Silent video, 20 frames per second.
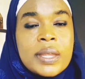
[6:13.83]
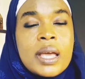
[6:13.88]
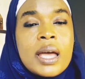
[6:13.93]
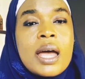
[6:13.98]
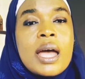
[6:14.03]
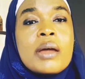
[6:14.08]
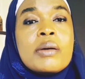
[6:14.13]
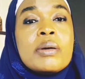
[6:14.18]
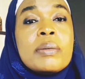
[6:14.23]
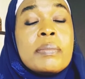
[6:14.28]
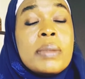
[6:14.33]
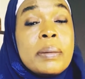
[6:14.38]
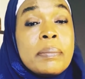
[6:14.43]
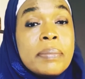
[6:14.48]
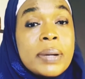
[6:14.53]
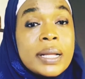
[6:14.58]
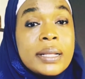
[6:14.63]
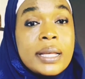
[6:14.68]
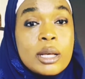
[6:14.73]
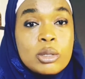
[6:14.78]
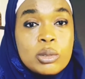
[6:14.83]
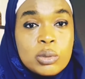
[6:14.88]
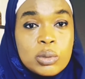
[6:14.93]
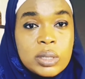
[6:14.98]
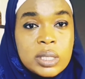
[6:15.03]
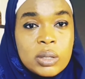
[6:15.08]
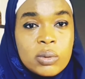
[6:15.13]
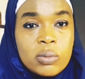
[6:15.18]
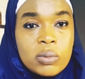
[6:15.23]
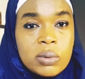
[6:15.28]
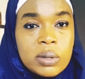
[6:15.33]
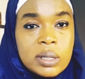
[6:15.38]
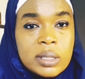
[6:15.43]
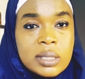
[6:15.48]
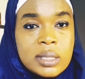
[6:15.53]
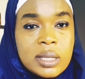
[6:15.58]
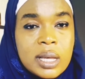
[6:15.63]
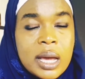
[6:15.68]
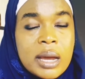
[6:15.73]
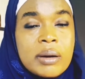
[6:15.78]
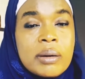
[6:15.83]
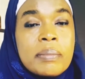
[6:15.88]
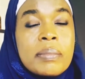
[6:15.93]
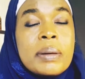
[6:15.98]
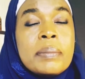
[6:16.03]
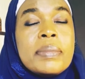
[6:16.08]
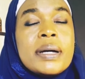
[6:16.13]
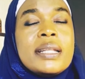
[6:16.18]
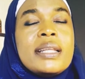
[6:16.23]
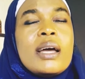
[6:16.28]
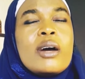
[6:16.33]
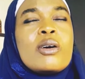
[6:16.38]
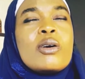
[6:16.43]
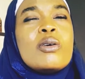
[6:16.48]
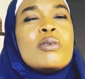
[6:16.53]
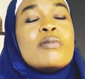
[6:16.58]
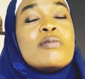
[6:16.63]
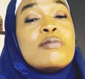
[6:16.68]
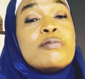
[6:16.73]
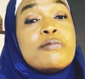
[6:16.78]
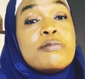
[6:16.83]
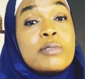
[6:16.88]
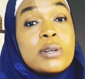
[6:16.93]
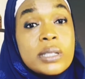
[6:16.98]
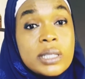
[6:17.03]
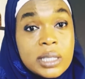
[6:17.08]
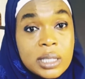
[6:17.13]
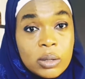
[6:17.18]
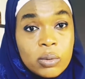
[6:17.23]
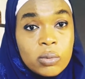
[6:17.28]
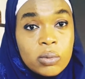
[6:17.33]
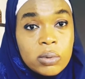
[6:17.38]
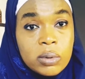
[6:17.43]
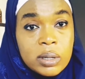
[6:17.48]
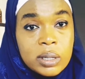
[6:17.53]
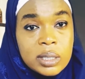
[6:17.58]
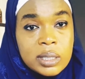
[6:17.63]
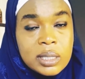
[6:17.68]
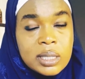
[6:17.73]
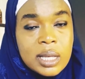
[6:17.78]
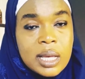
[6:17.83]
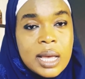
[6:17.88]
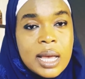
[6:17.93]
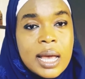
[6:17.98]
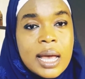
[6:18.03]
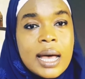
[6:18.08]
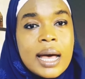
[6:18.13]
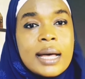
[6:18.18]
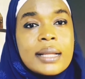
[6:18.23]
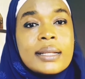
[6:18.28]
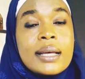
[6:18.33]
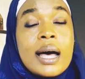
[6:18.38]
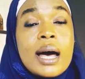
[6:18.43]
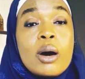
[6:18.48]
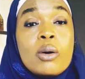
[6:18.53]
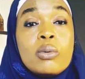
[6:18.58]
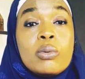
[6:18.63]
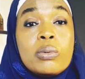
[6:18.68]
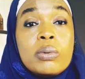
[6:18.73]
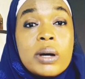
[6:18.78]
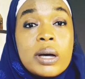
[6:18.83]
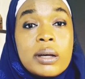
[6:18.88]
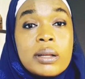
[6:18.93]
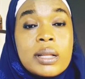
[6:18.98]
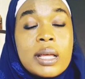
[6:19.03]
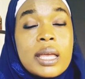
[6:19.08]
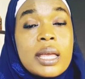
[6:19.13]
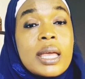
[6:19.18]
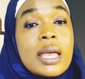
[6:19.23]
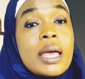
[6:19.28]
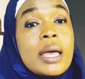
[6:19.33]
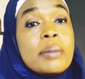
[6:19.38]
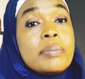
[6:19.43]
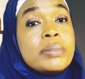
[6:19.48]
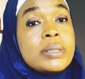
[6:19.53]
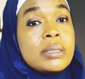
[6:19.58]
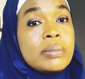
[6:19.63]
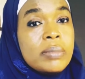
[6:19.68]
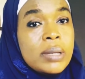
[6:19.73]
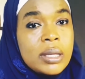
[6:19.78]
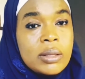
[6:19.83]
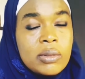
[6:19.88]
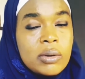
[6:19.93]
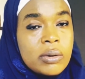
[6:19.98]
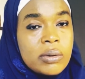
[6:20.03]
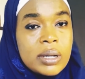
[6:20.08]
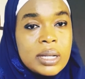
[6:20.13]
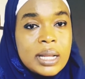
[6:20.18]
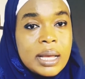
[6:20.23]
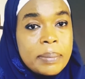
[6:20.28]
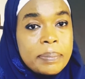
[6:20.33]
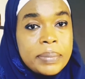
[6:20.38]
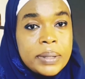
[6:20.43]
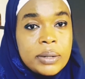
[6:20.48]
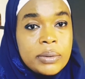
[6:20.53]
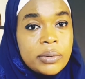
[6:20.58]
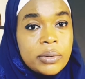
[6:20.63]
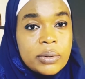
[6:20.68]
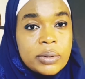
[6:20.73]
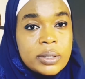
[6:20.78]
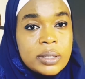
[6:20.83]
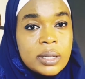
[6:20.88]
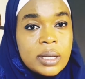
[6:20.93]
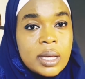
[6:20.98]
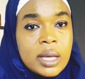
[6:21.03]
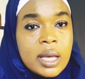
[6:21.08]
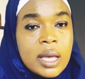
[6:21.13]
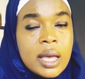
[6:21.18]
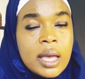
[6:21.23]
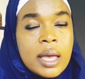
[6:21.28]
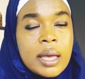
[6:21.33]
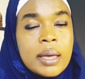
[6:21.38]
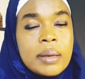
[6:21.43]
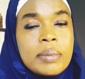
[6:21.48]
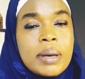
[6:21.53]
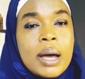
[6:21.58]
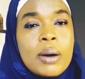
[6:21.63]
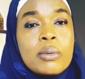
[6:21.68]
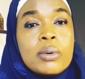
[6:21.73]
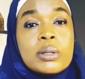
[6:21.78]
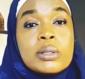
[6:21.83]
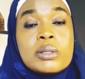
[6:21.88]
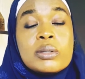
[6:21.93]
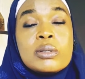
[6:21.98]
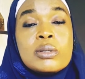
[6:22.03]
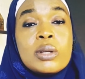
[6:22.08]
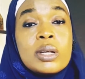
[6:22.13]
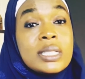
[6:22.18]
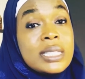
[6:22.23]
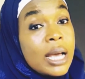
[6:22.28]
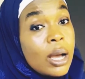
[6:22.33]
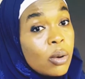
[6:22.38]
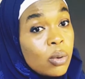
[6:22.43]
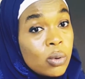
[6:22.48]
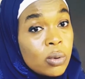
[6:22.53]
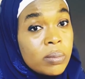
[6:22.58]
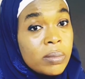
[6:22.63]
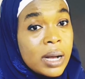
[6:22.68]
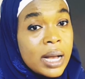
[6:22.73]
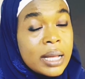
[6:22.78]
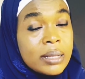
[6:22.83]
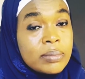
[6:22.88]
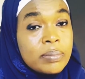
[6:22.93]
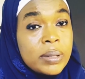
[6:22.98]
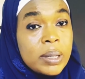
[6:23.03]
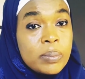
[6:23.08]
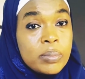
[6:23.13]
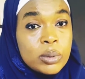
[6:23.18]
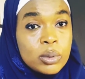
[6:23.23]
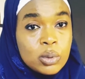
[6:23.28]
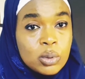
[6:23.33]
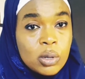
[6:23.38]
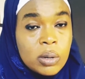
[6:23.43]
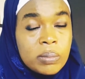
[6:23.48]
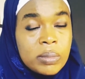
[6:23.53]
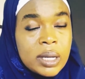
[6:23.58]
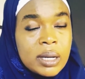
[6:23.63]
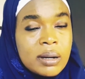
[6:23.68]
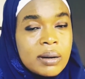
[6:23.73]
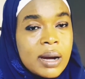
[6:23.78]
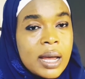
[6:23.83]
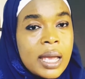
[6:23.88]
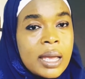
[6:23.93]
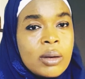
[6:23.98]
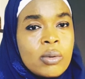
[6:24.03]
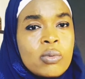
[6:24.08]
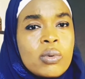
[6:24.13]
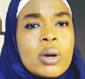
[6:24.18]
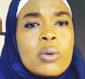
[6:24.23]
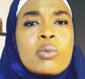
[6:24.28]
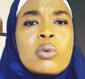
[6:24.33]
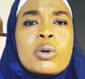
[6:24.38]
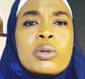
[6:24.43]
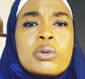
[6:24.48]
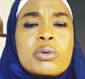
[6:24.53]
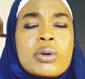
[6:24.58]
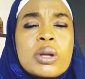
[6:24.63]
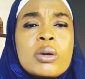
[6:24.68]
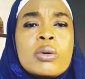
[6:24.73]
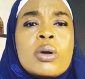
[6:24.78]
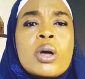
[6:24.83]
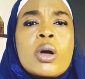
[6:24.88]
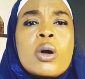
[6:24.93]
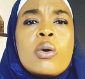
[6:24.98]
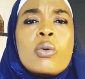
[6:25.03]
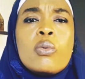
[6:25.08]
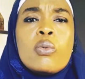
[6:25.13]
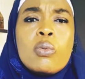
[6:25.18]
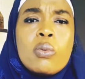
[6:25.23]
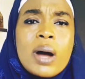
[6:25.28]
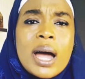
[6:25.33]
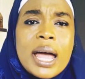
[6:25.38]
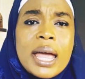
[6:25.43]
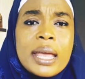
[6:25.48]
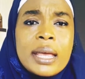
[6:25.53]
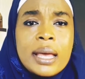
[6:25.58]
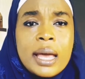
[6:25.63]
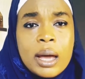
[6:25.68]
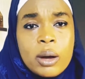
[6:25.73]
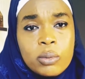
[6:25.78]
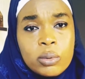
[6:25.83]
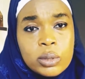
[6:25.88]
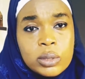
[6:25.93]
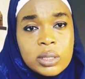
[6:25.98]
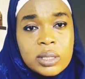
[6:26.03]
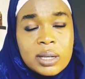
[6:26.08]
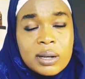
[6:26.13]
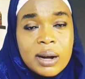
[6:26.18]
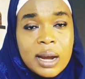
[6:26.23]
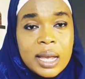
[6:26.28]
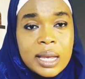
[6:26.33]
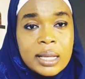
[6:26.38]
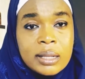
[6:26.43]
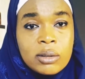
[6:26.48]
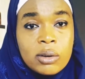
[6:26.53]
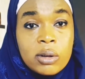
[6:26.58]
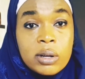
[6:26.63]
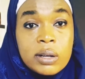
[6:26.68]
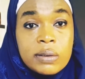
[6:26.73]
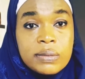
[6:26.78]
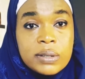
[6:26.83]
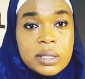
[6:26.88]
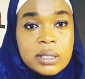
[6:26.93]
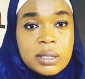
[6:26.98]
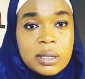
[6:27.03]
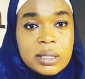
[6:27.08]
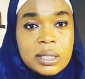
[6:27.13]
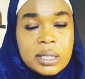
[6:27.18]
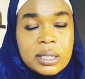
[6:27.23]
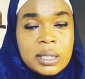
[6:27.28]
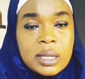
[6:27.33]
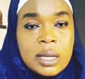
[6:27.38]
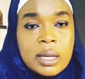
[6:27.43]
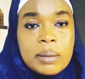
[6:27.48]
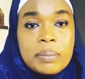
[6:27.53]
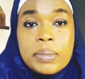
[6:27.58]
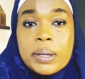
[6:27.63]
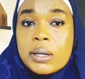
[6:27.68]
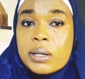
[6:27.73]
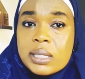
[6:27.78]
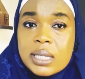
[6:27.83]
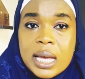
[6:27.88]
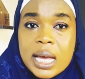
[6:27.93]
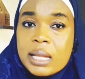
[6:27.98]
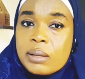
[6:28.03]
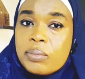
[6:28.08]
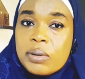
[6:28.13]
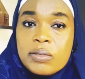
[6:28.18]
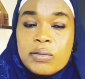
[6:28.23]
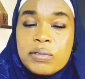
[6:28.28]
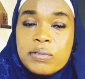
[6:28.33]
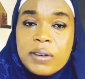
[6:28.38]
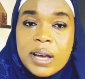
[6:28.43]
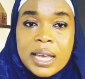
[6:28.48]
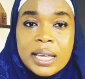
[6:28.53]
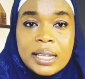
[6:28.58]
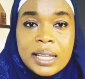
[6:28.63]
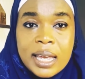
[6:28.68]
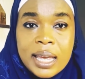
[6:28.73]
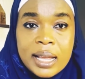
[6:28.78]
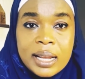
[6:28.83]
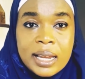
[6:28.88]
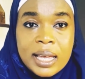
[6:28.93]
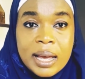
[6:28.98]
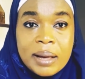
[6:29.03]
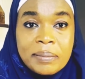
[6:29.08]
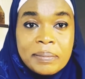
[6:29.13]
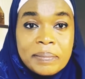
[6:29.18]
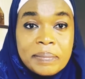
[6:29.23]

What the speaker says: I remember their soothing words. I remember their comforting words and how well it helped me during that period. I was not at home and people saw me crying, were wondering why I was crying all of a sudden, because I had been fine earlier.